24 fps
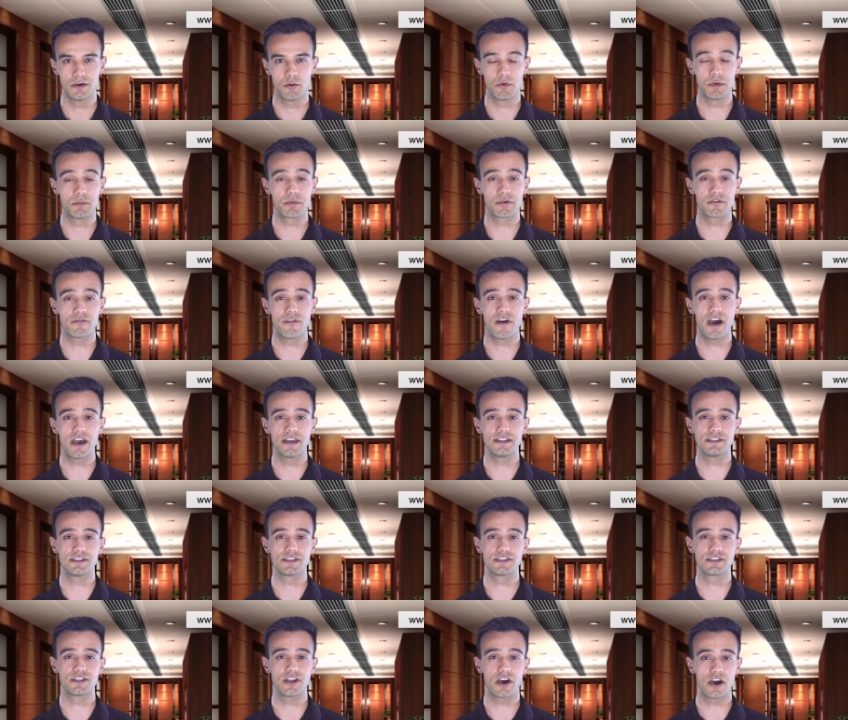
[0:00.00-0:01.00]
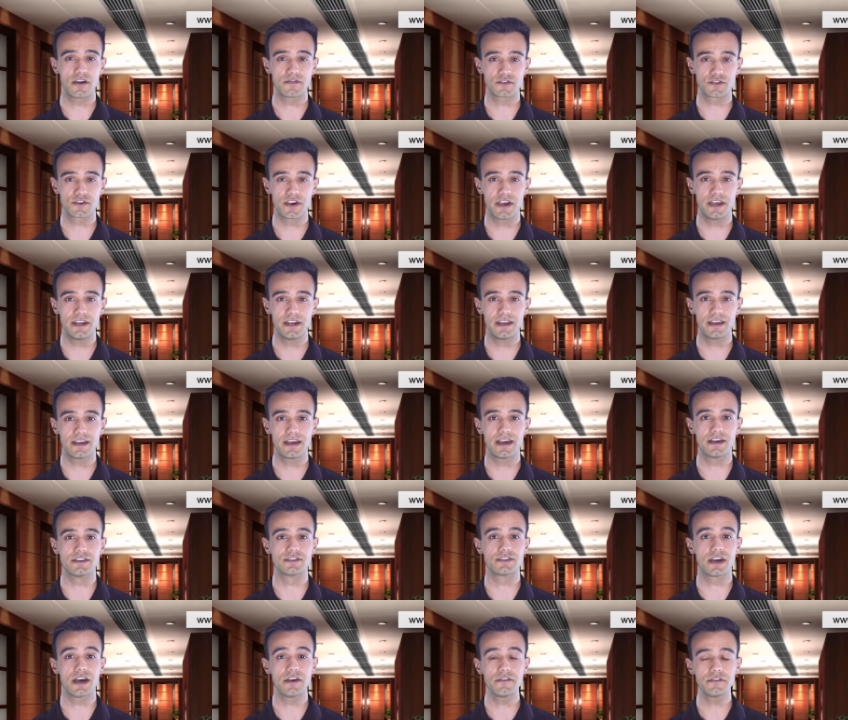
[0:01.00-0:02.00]
We provide staff training
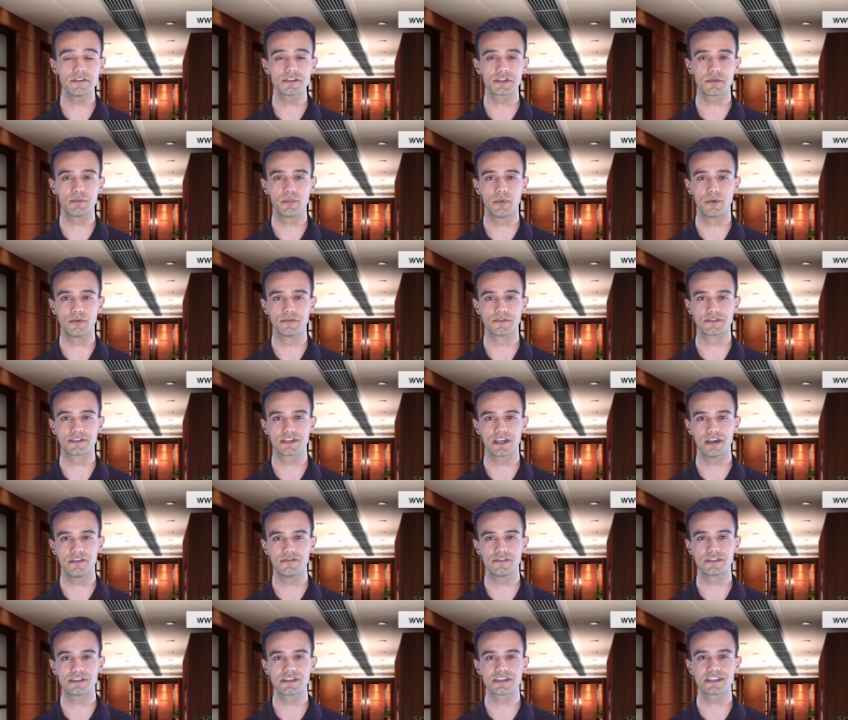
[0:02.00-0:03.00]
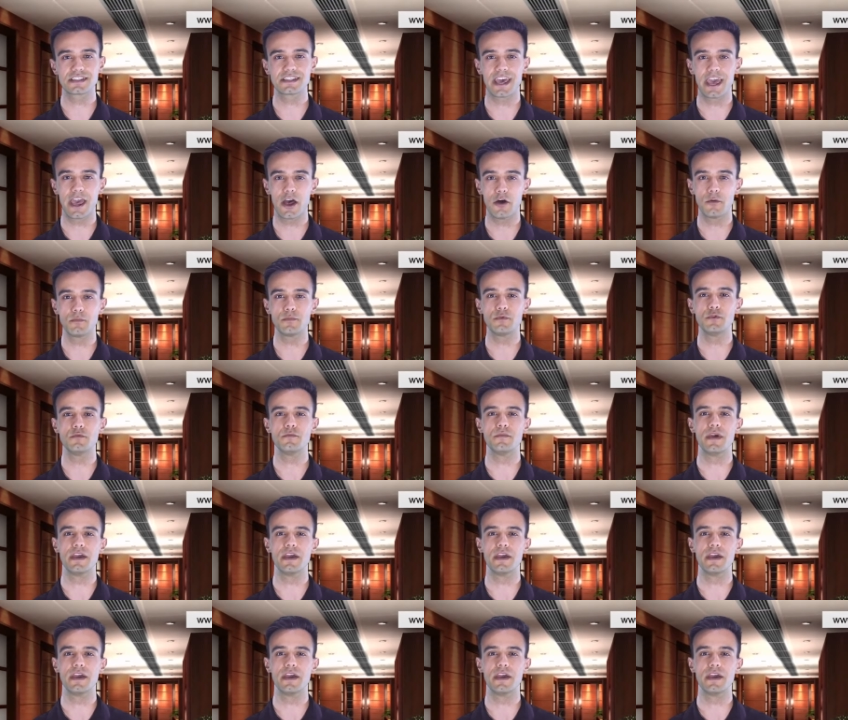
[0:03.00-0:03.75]
and other support services to help you